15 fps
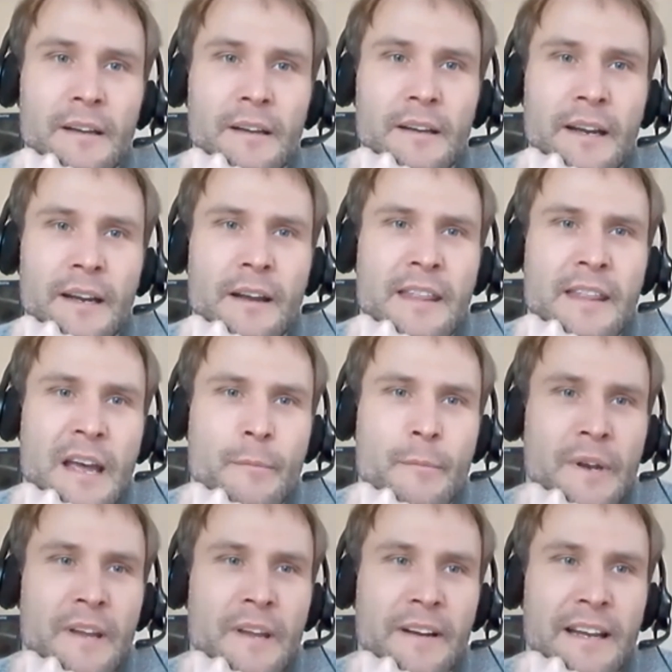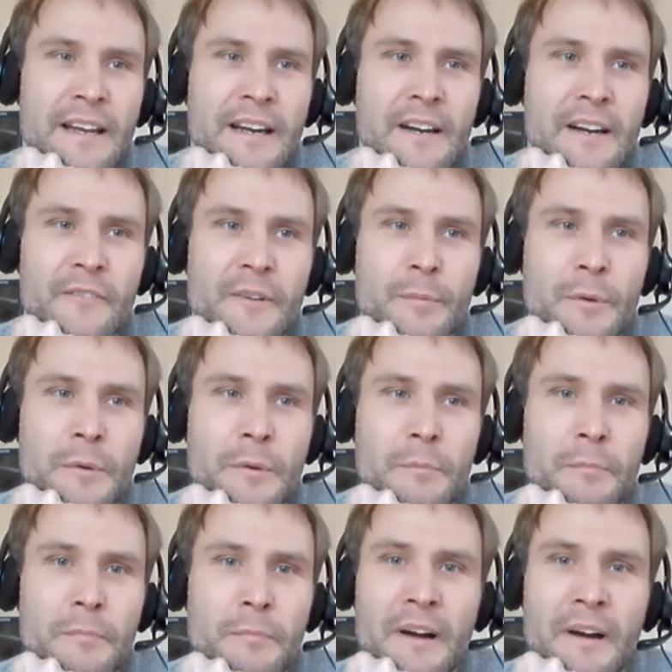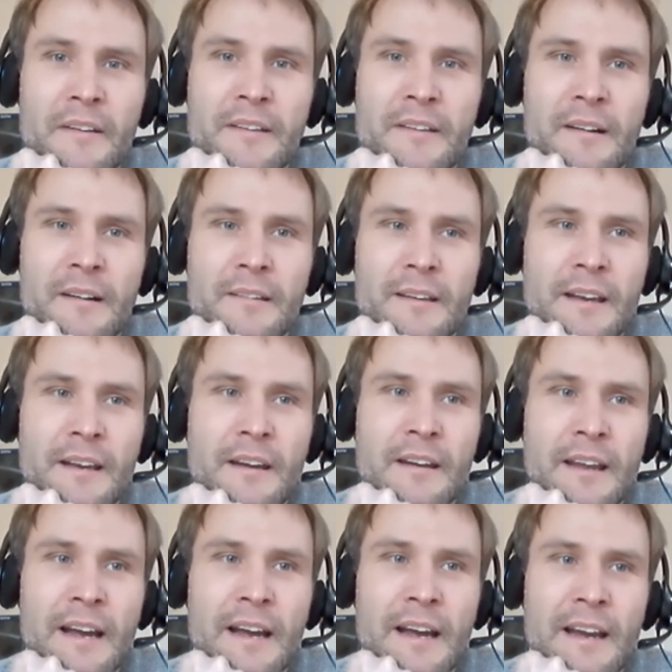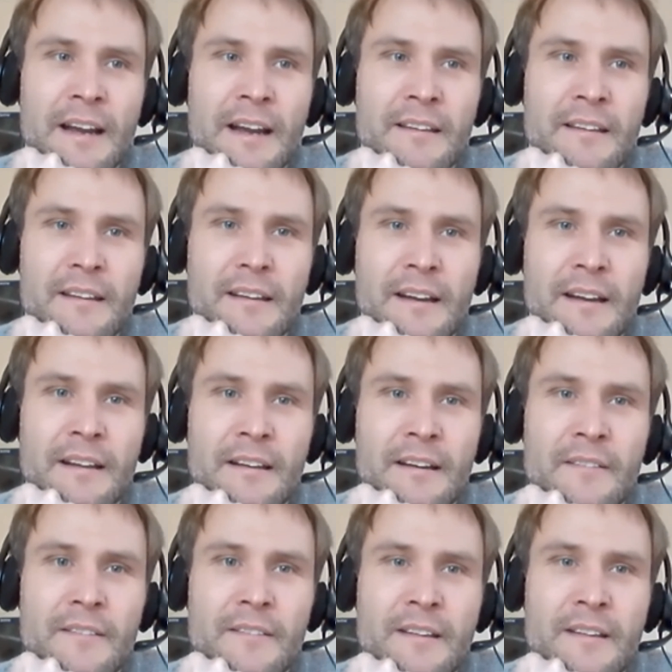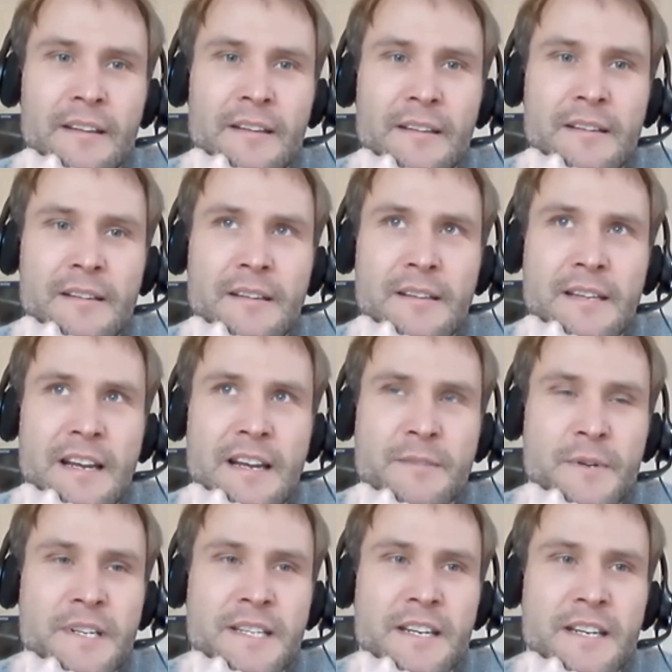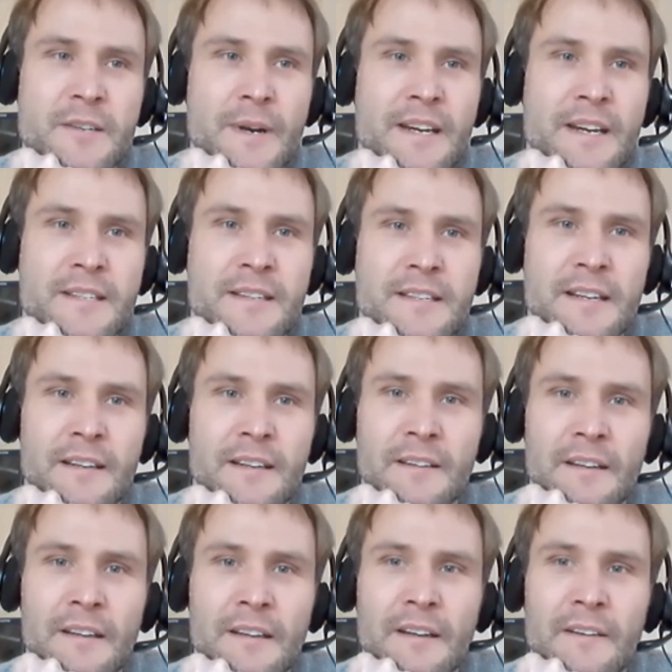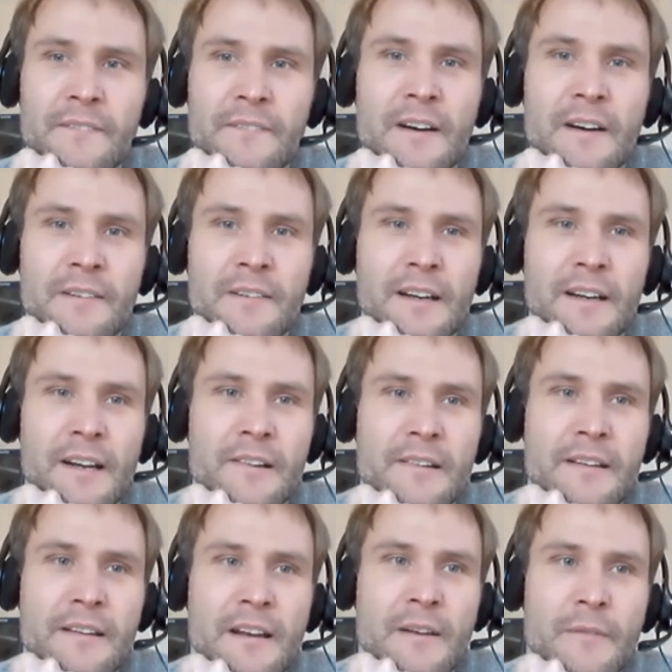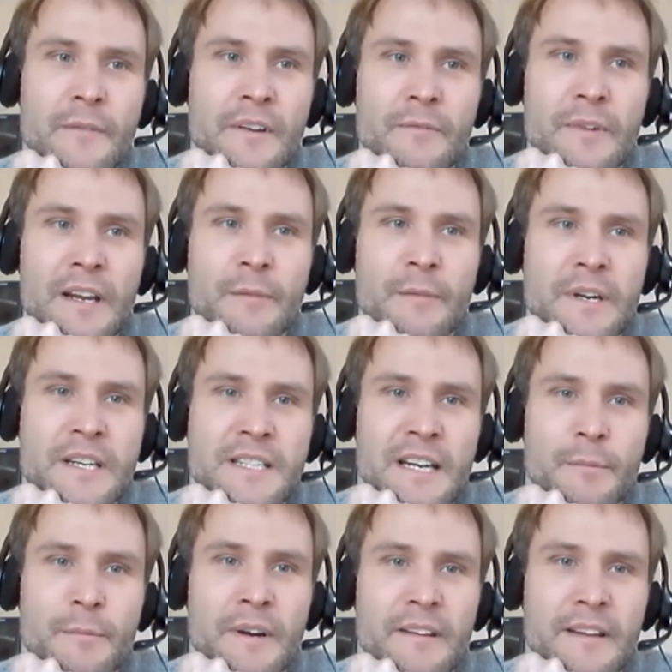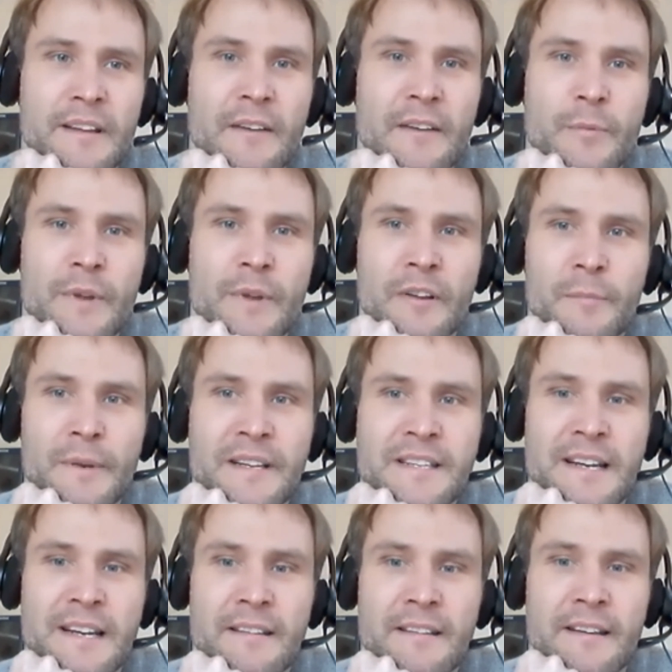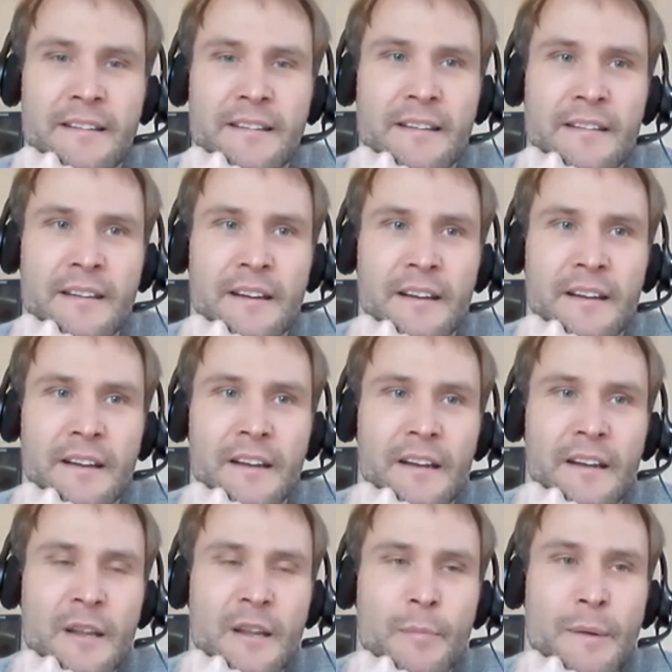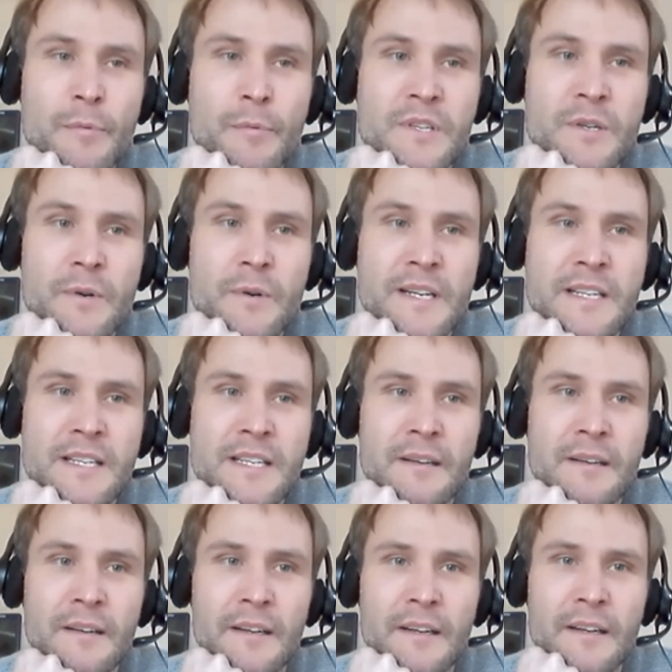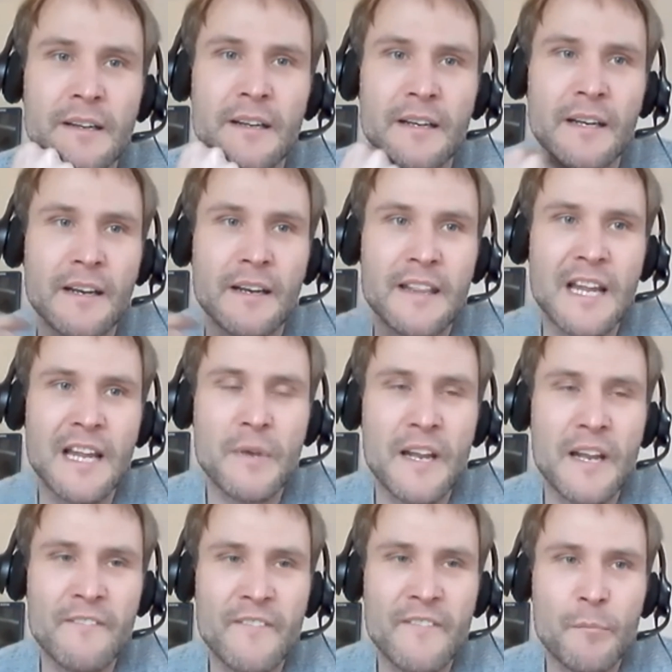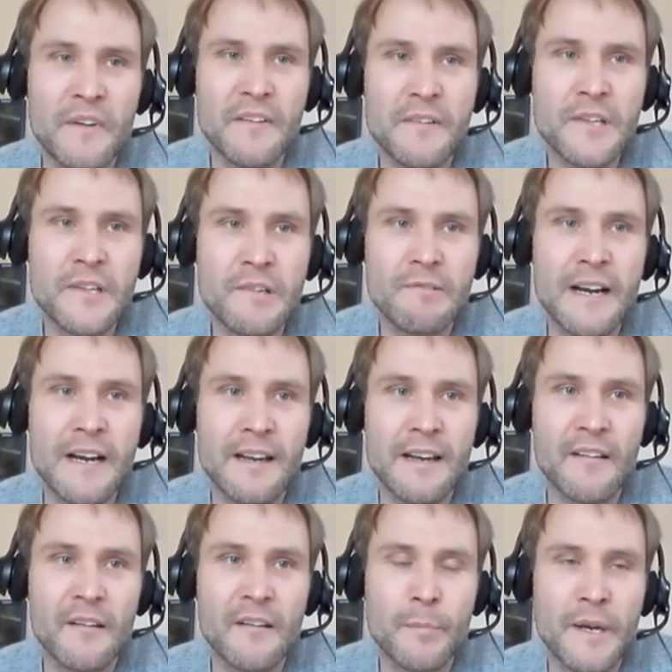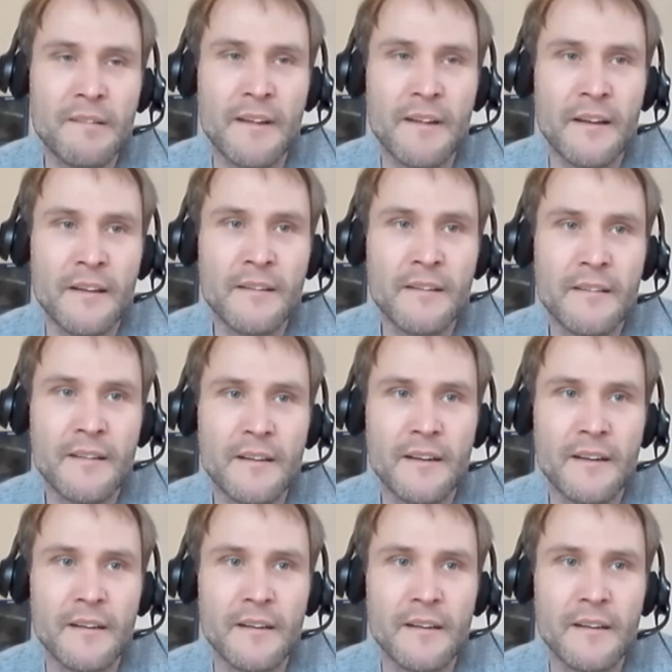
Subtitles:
you know, them living their comfortable lifestyles in the UK and kind of desperate situations in far-flung countries that none of them can really appreciate. Whereas the gift with hospital charities is that the people we're talking to, you know, them and their families have directly experienced